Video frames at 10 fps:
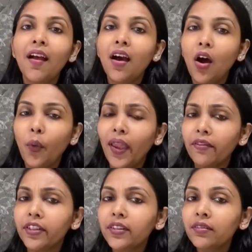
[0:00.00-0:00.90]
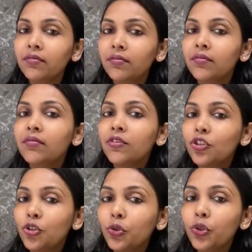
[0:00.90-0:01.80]
However,
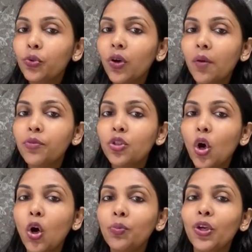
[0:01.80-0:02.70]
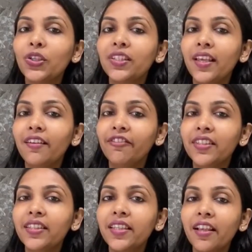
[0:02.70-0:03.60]
do you absorb yourself in
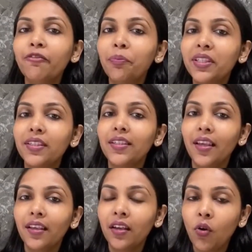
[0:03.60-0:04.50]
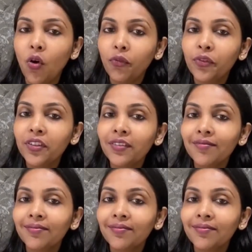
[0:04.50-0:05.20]
self-pity often?